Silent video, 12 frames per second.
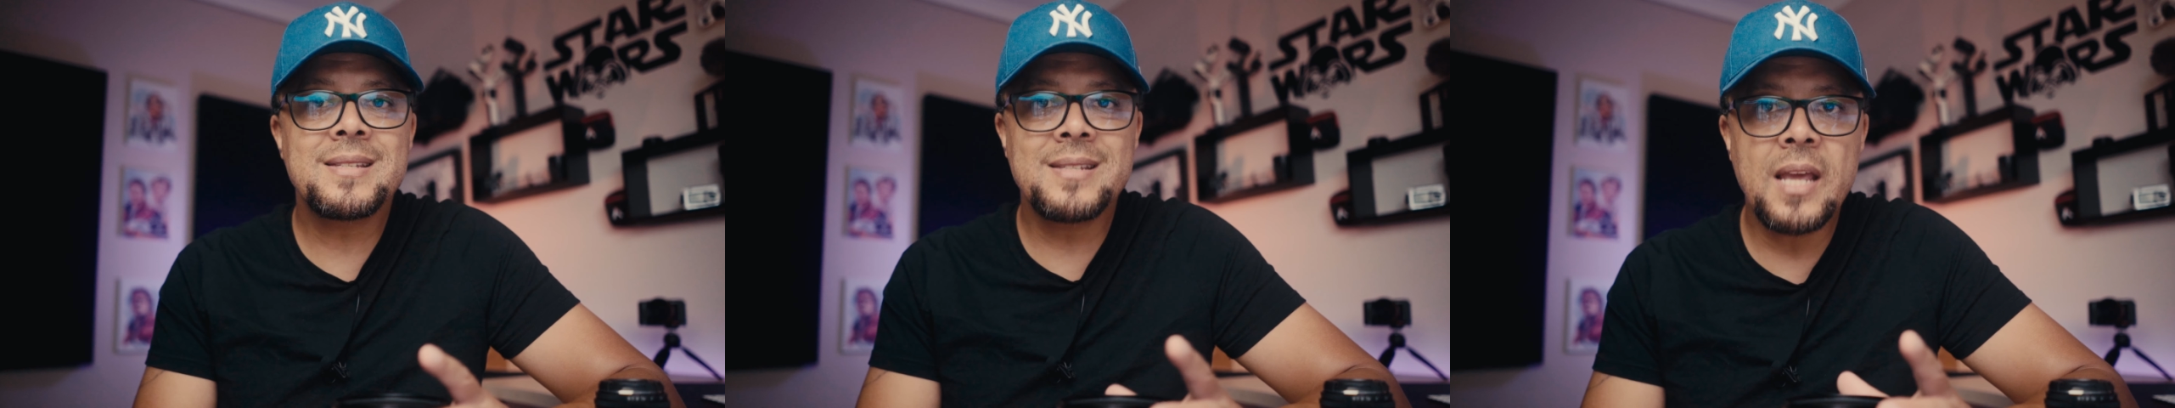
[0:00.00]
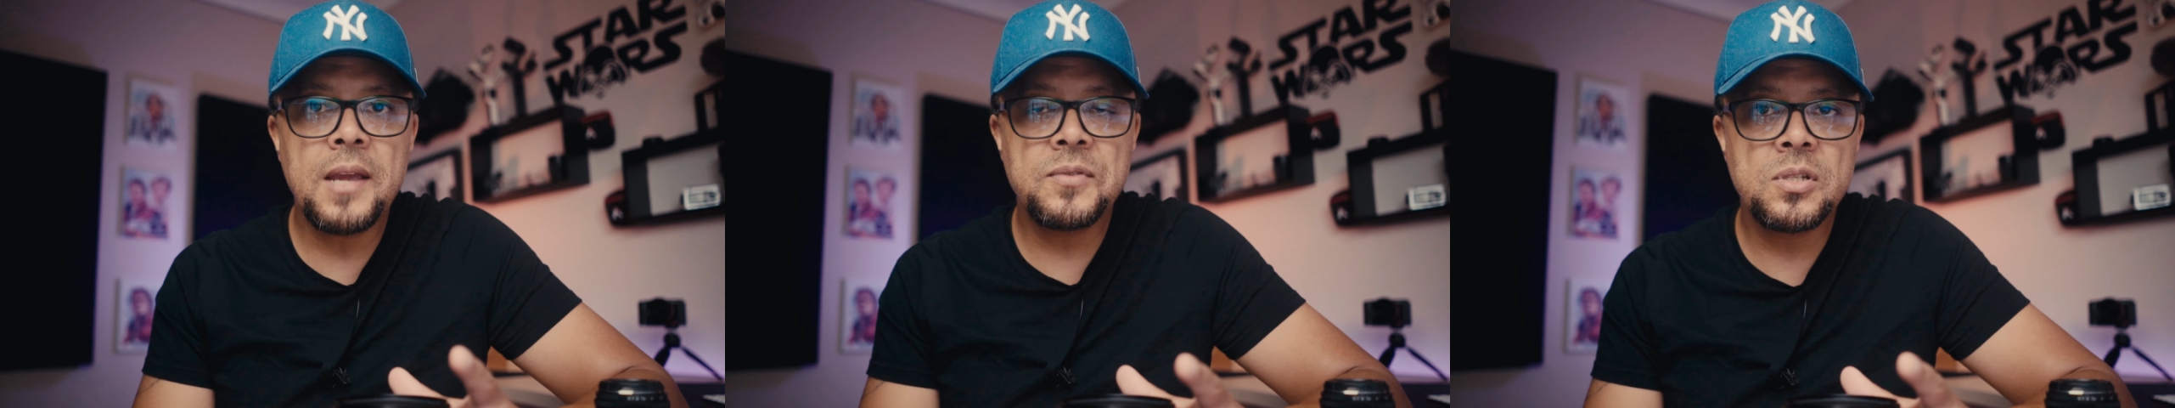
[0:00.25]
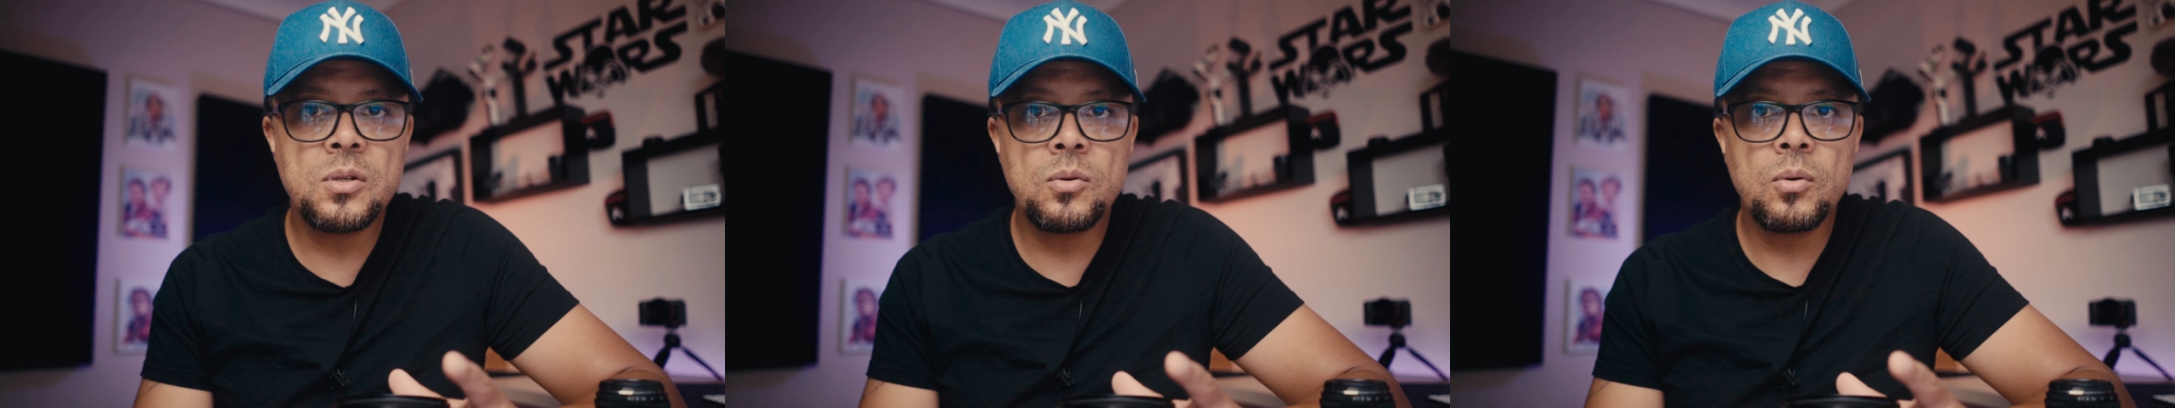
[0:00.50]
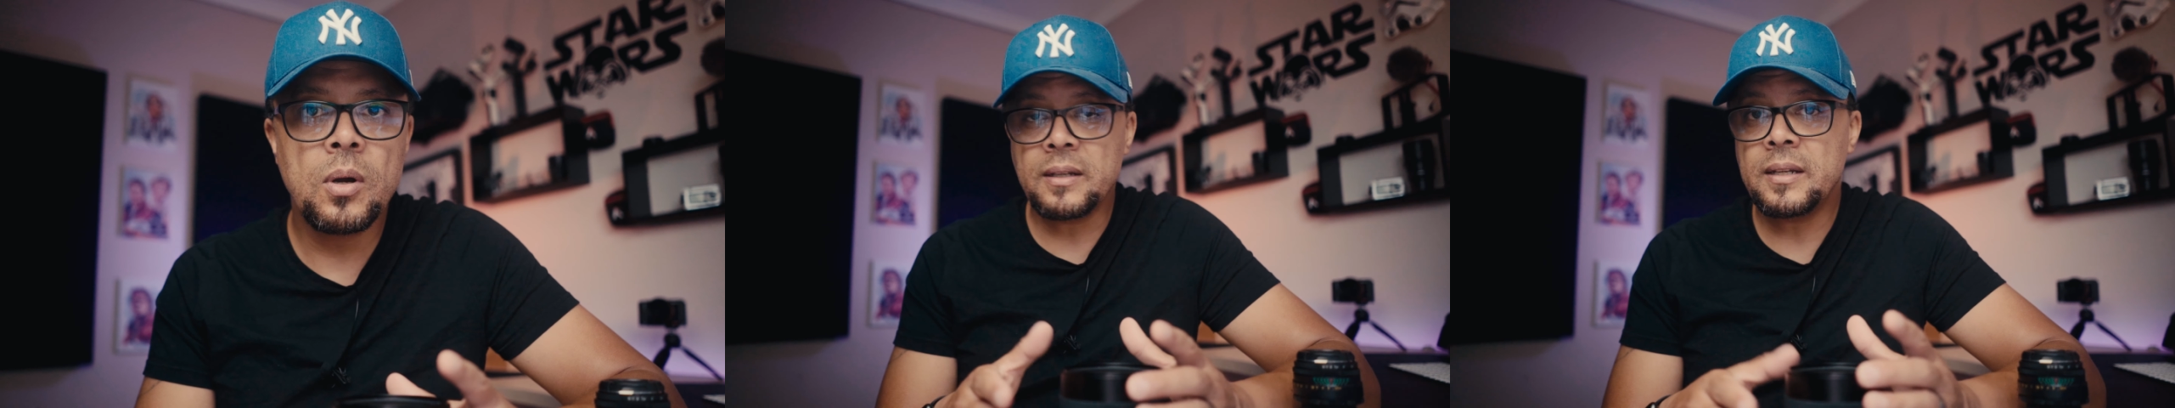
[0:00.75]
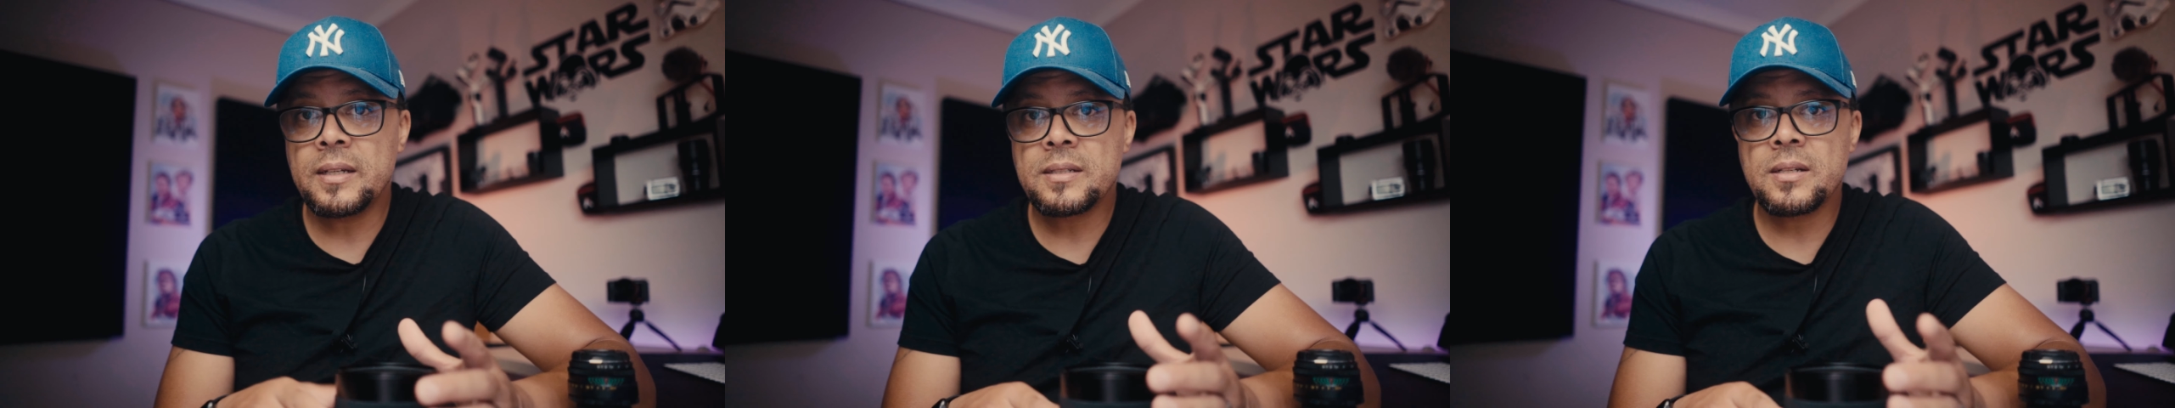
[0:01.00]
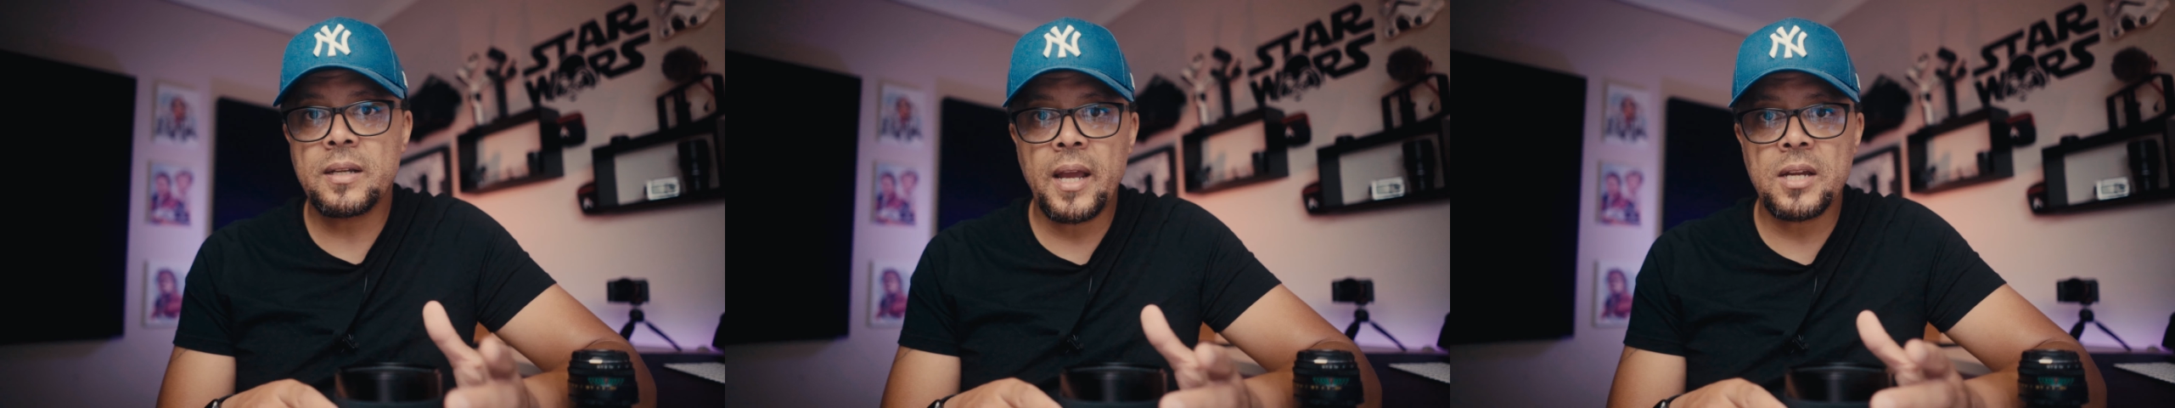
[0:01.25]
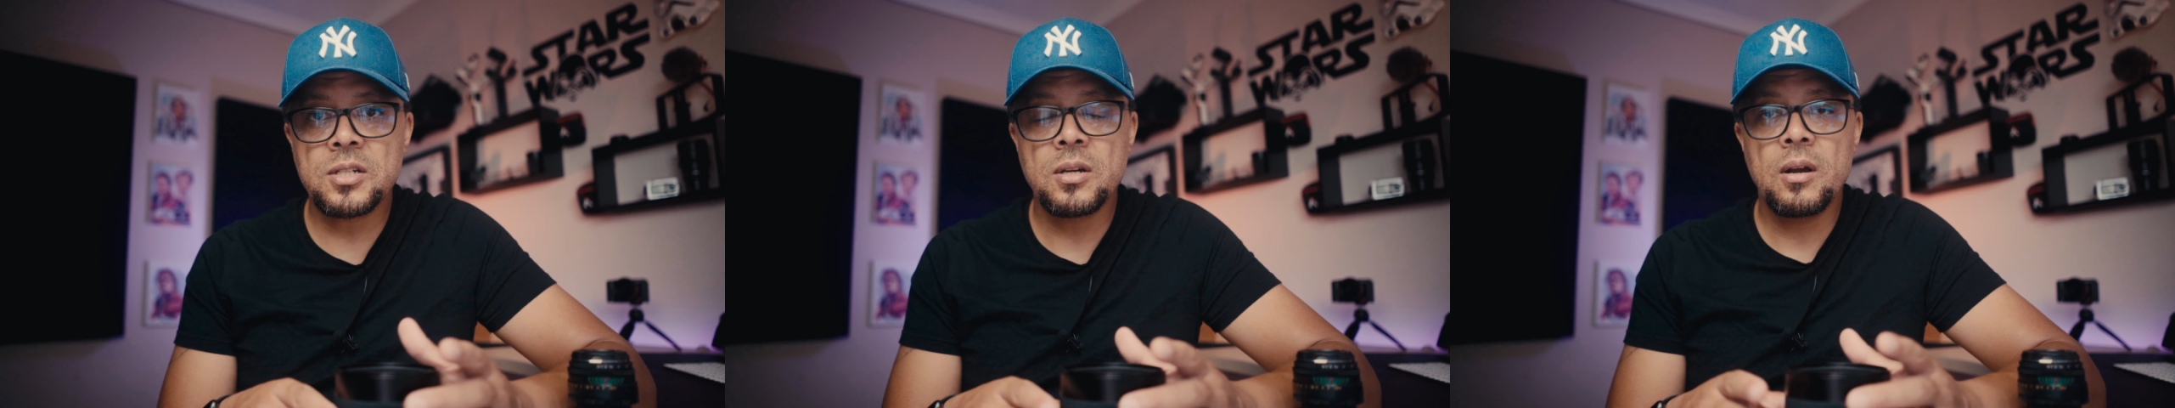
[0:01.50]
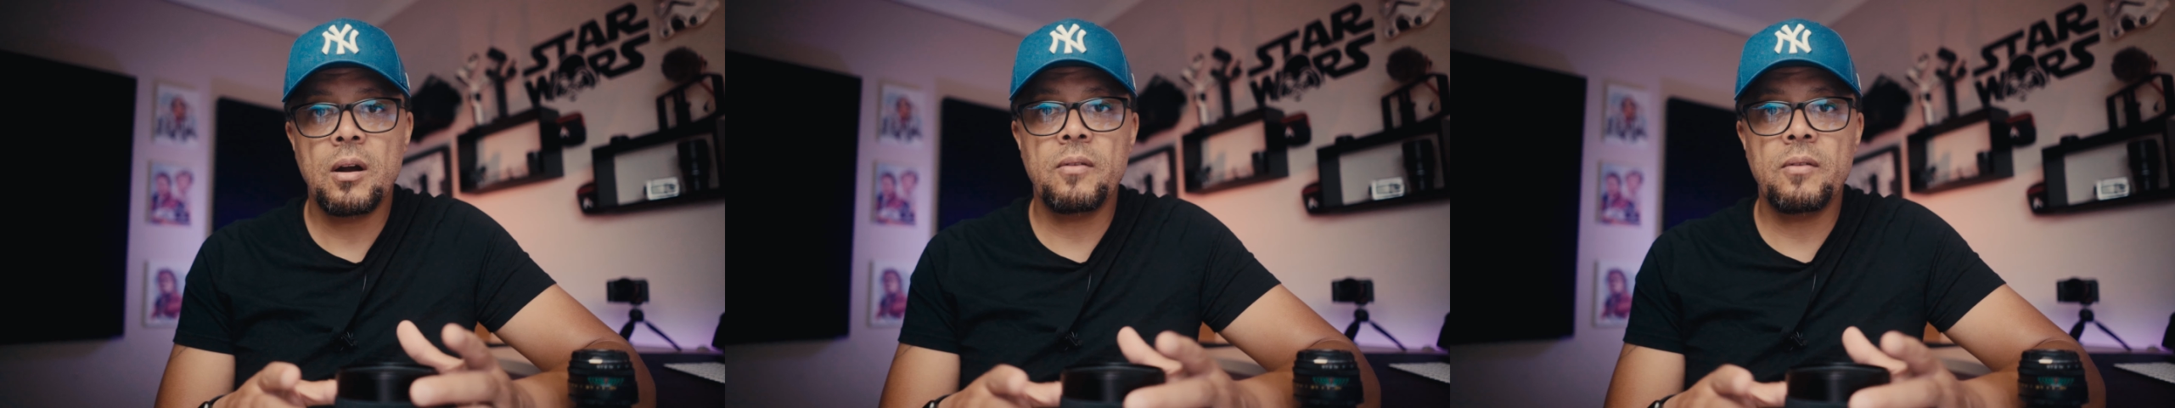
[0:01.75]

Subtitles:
saves you that extra cash